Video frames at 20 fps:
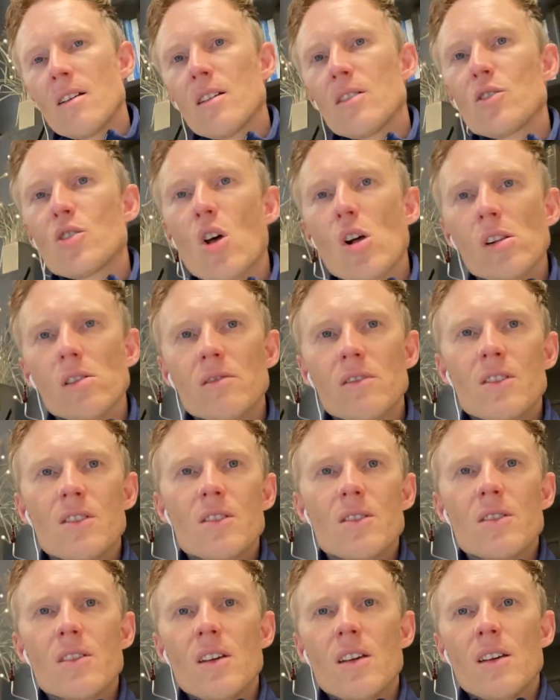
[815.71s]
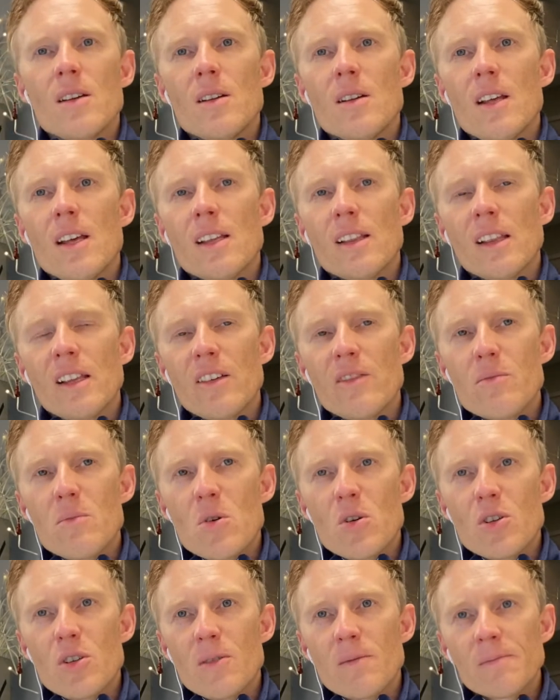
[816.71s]
tolerance in leaf
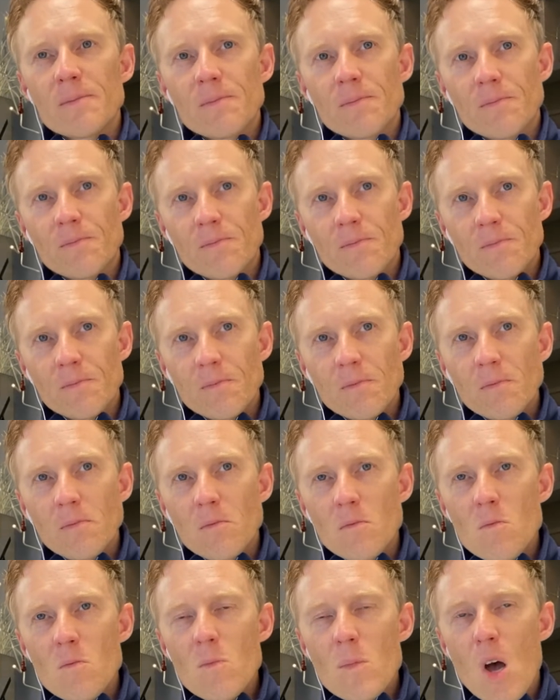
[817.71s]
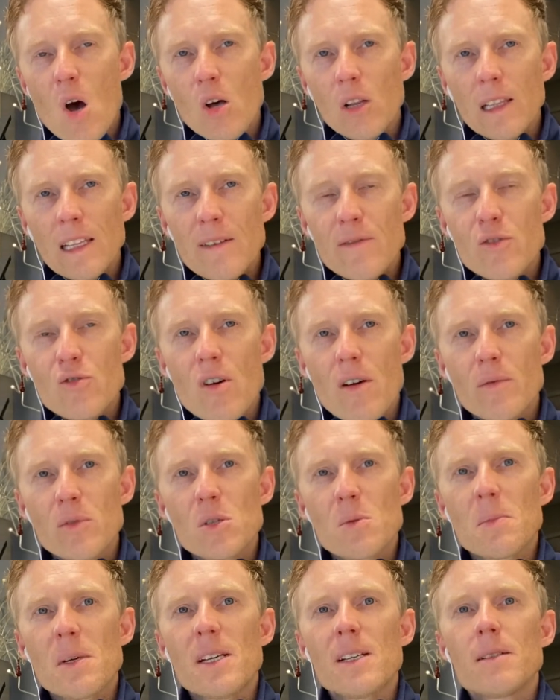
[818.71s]
motion or leaf travel
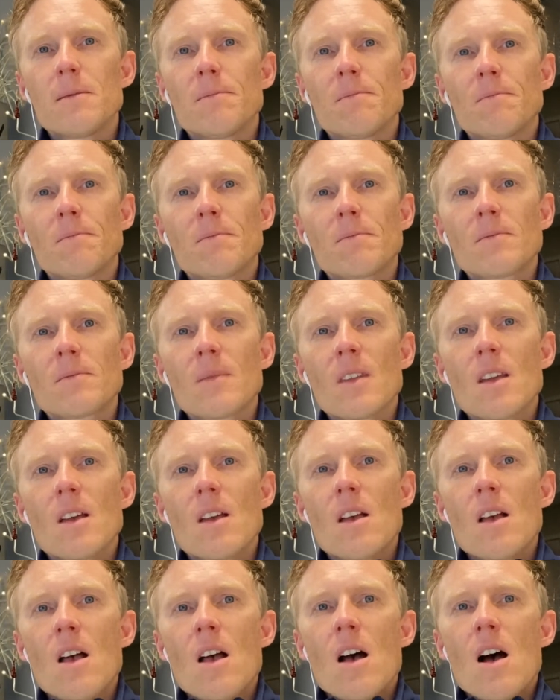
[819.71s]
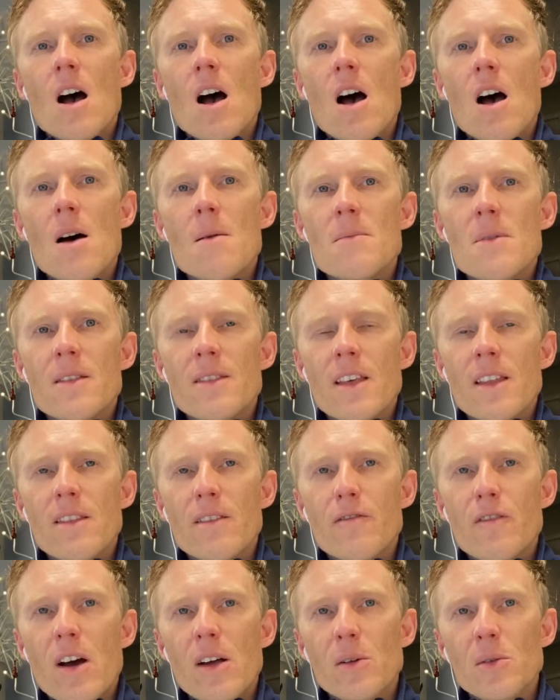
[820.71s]
speed. And then the
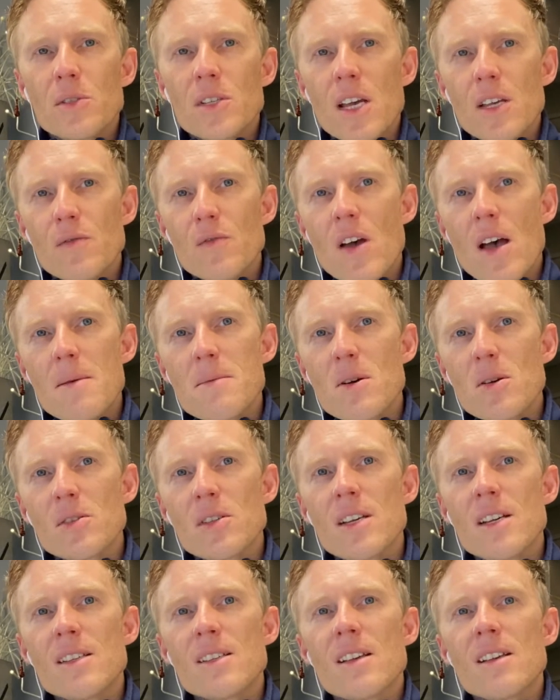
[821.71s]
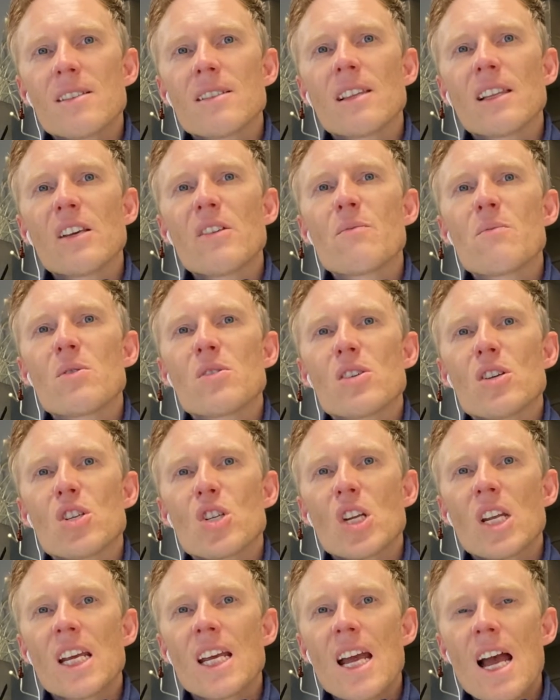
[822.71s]
final test for MLCs is leaf
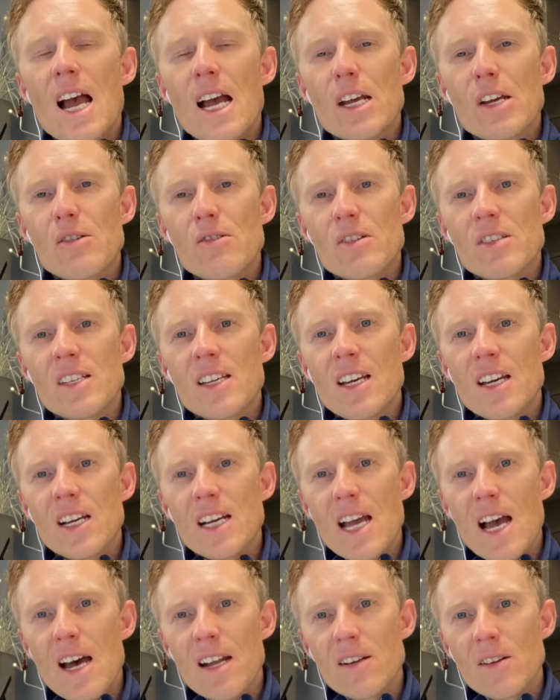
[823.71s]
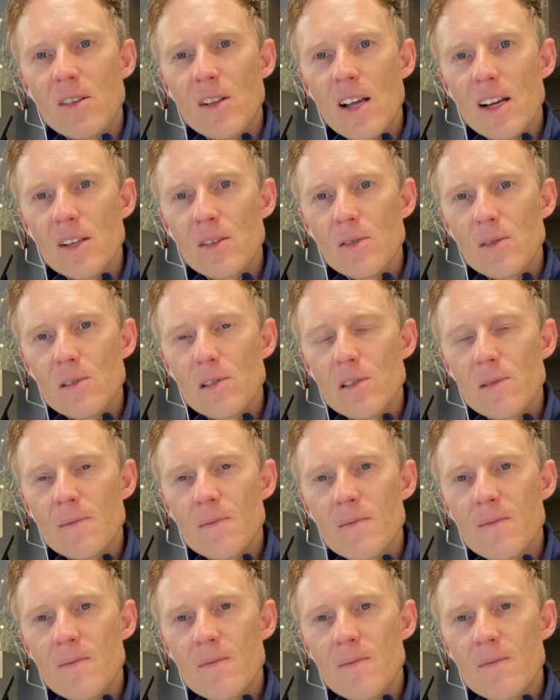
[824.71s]
positioning accuracy at cardinal angles.